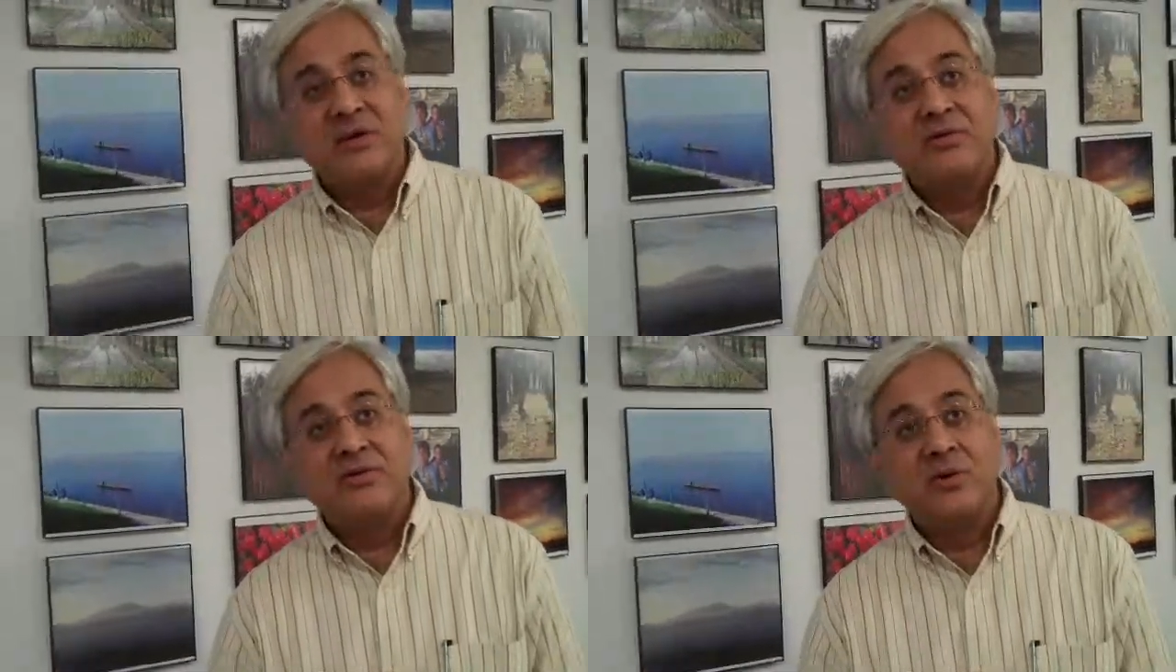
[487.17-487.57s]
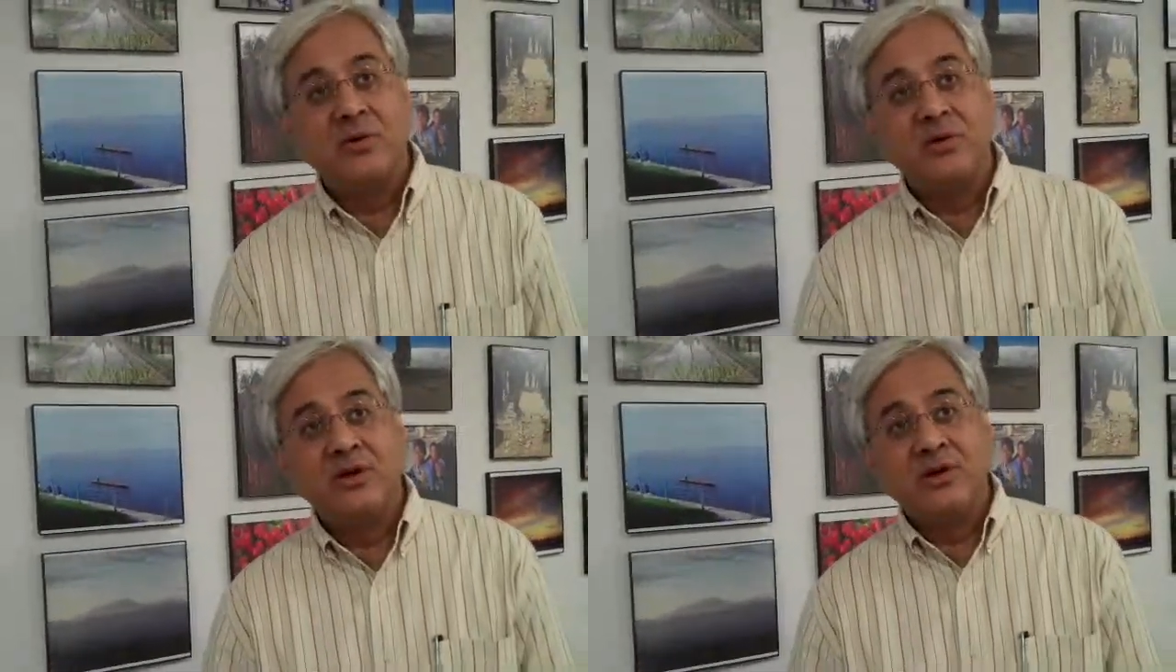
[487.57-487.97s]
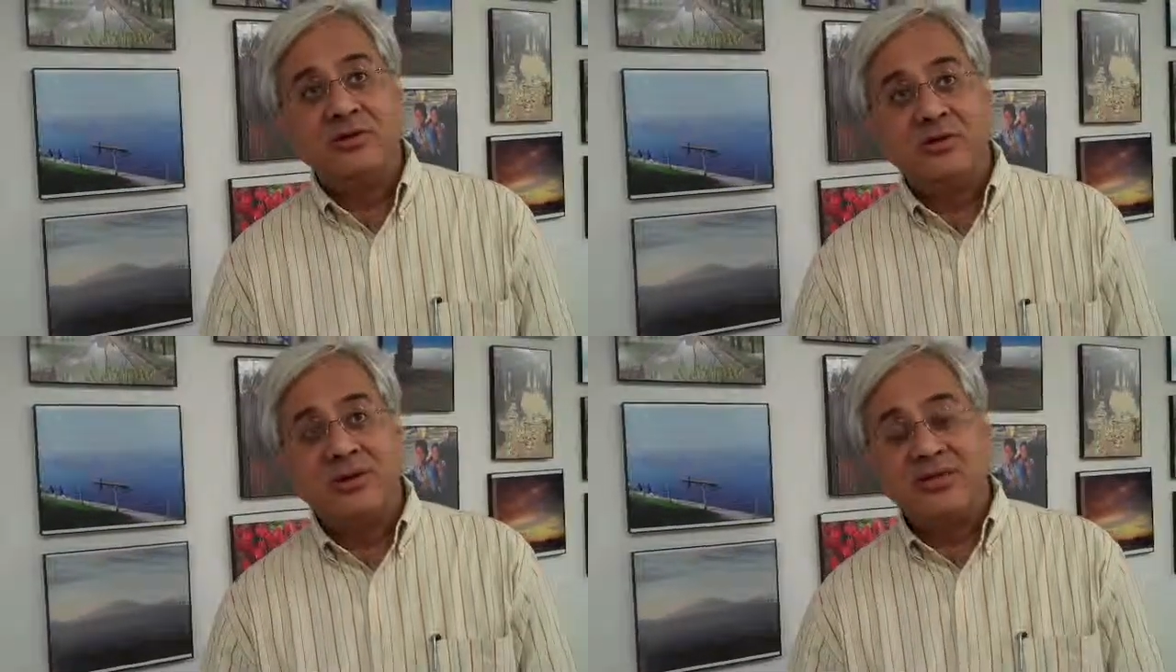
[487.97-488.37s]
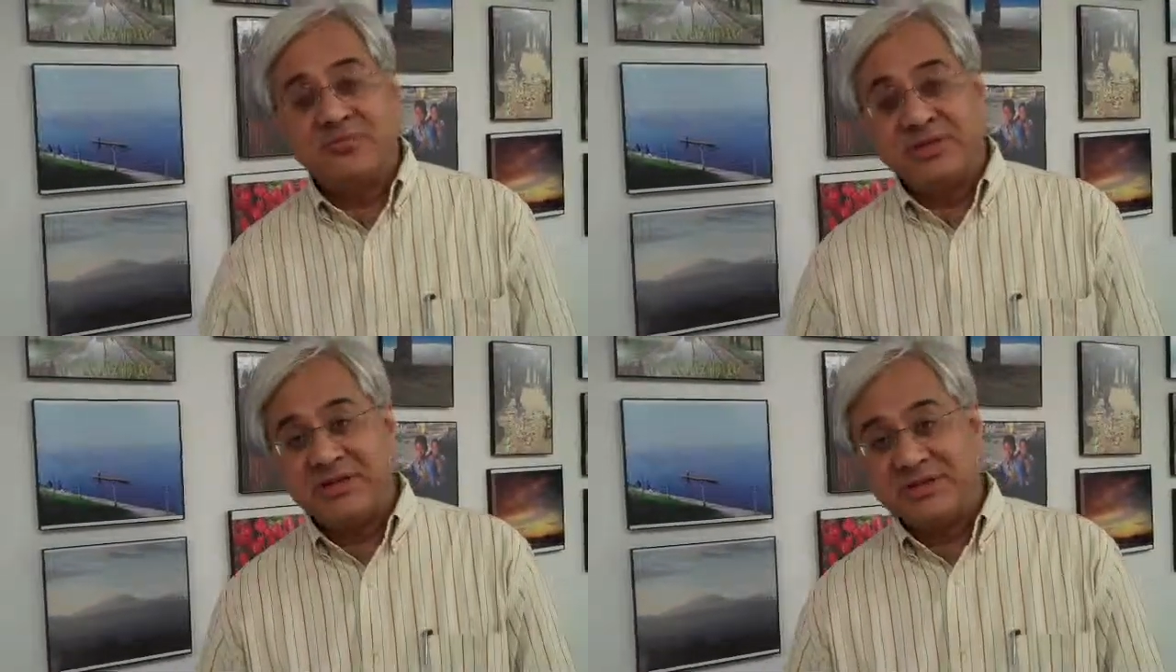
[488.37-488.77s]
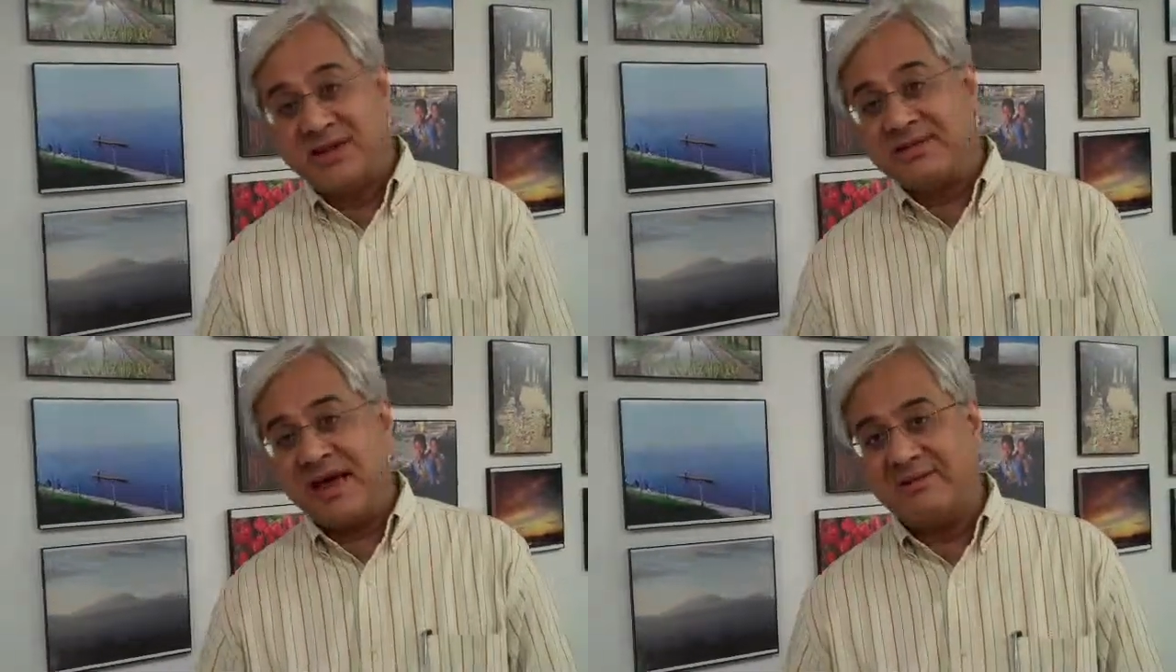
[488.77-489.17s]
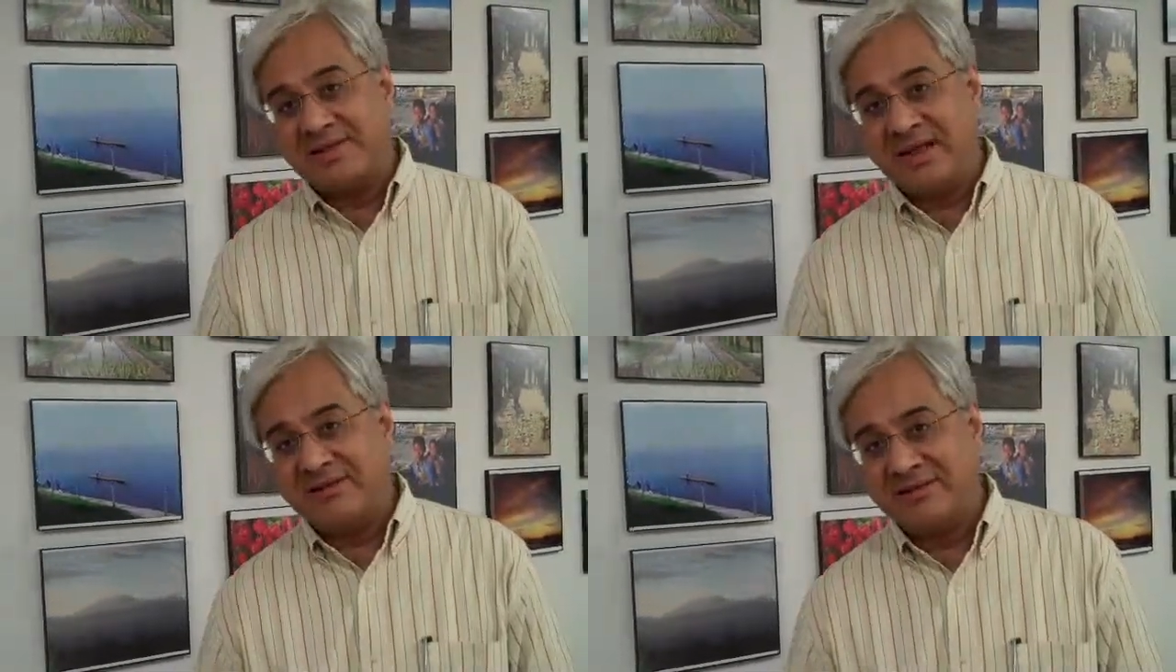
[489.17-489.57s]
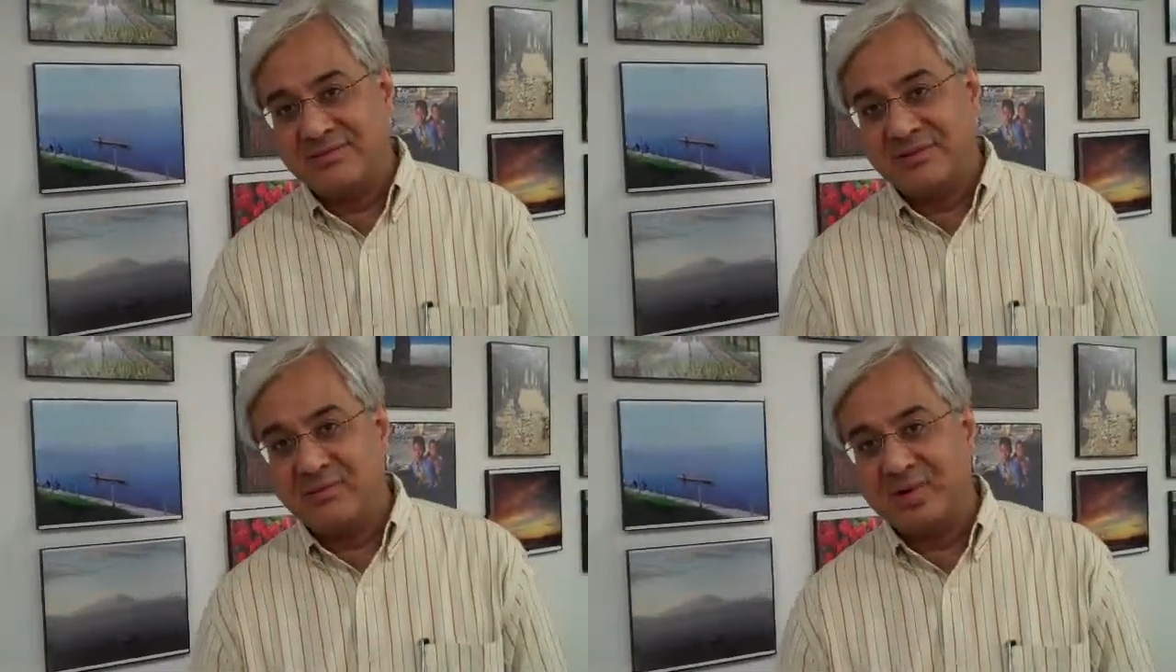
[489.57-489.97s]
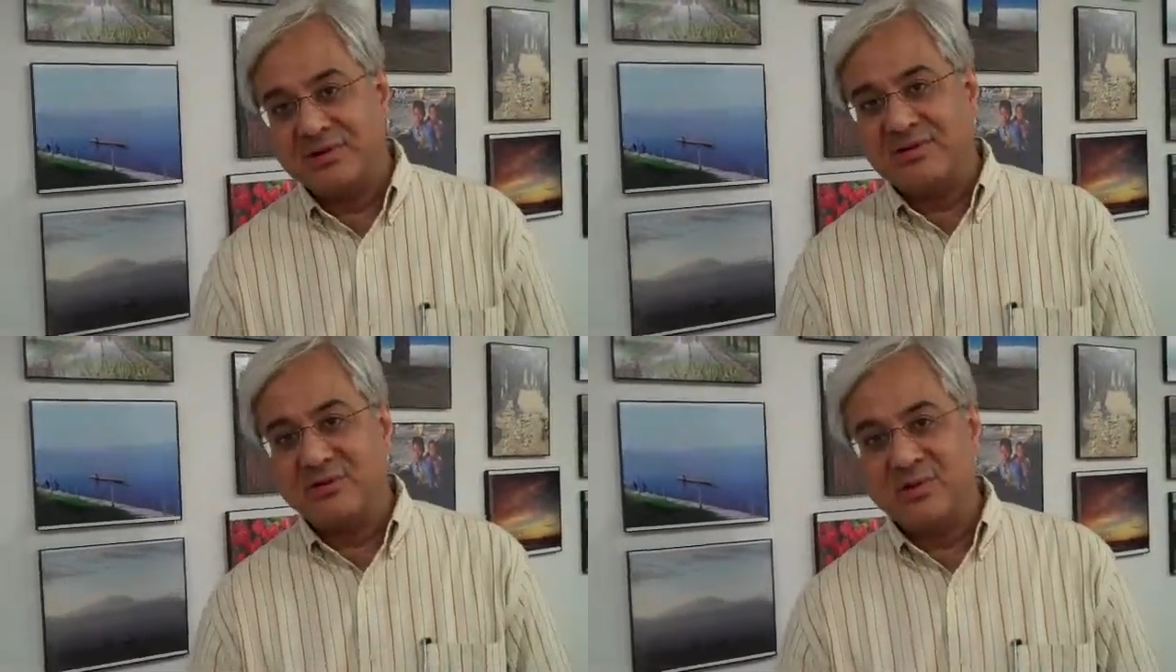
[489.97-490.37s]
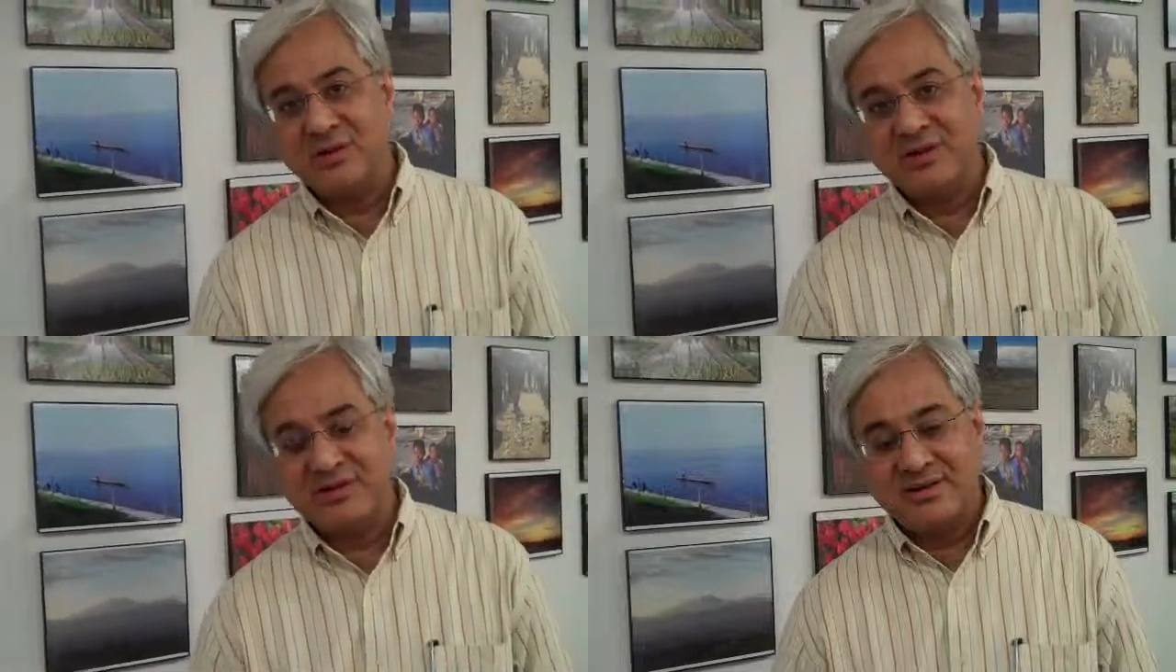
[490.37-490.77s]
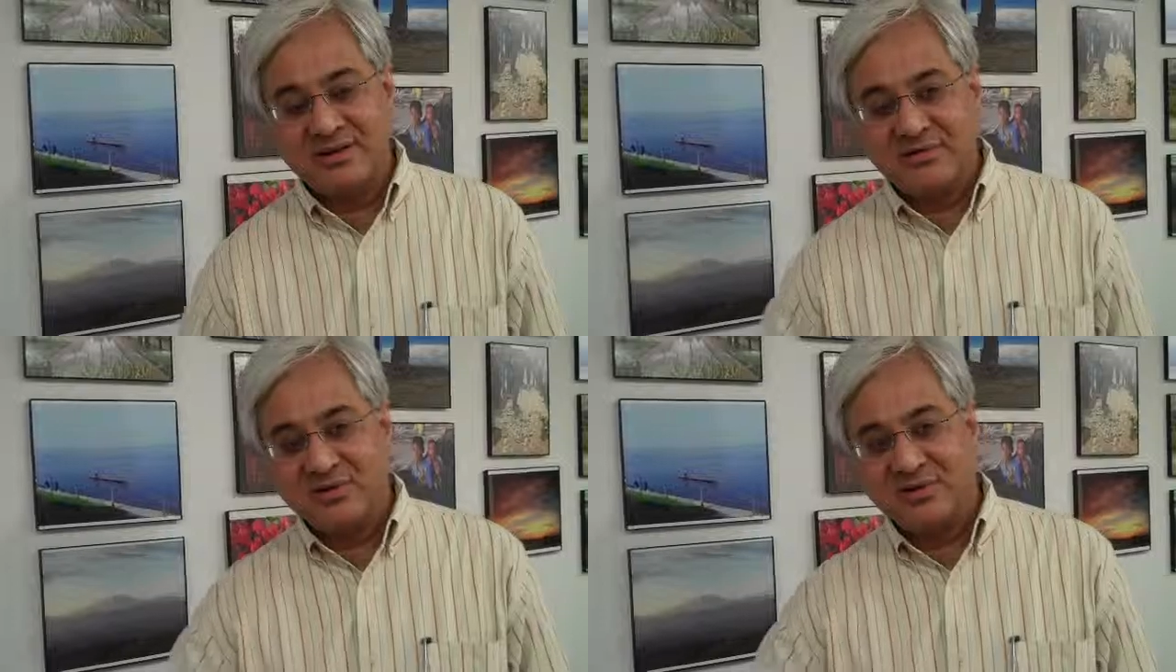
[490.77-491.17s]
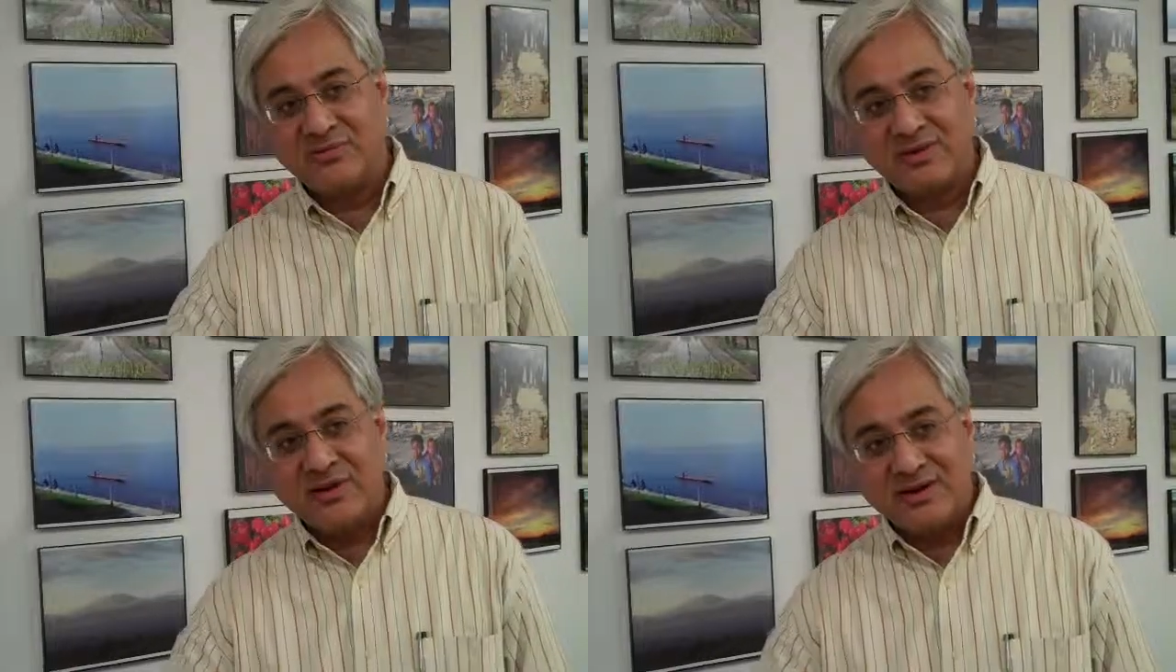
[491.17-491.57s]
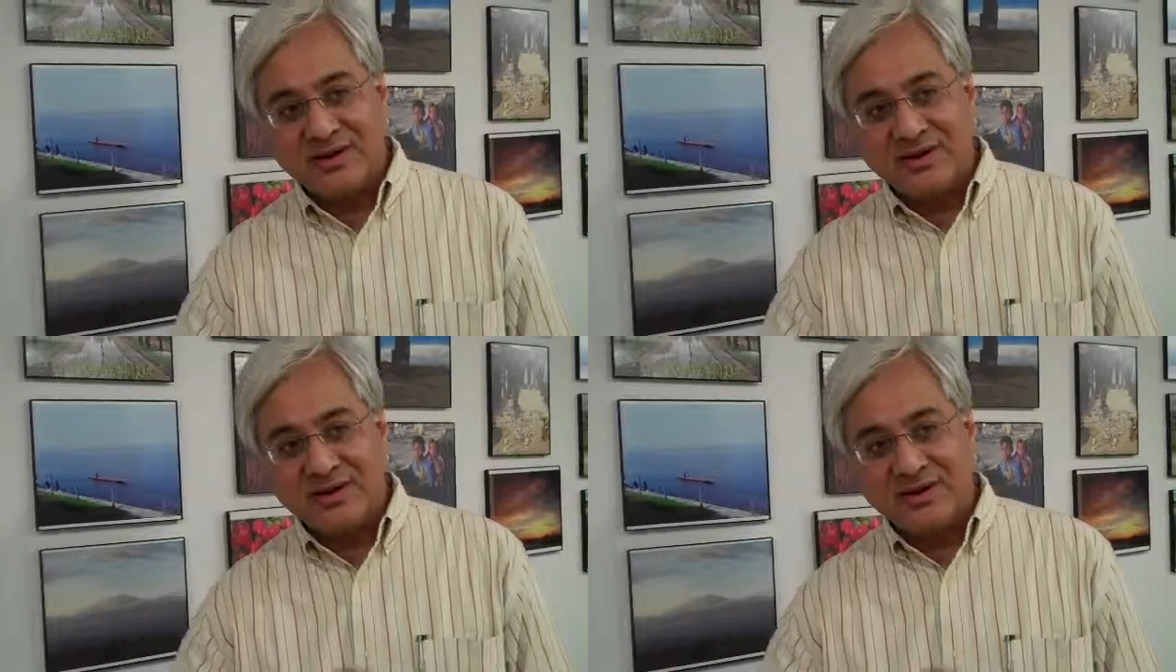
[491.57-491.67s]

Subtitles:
So UNDP does have another important role in terms of